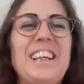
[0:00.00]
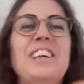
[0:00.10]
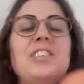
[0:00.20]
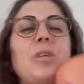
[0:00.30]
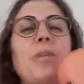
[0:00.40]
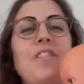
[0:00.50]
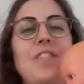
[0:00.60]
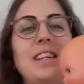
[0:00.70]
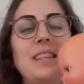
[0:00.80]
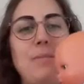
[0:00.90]
So when
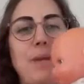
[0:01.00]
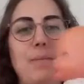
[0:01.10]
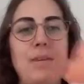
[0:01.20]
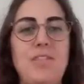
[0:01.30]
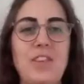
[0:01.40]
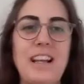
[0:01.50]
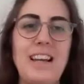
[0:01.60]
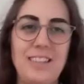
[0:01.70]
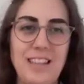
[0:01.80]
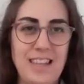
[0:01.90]
feeding the baby, the
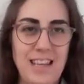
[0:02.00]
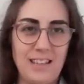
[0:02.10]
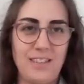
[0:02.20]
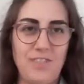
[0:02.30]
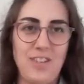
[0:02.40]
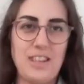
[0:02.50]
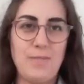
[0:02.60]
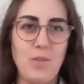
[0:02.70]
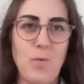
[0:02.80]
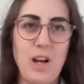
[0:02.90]
classic thing is to feed
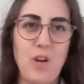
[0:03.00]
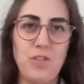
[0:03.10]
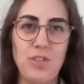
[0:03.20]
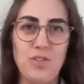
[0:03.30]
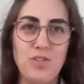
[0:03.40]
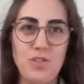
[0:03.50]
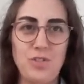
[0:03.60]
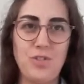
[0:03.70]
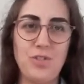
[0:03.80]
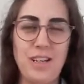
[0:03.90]
them quite
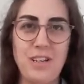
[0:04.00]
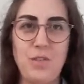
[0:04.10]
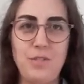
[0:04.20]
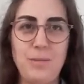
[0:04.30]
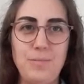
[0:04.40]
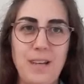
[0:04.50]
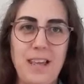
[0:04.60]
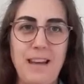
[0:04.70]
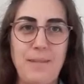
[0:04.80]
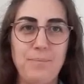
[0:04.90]
horizontal, right? Hold them
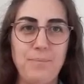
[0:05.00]
like that.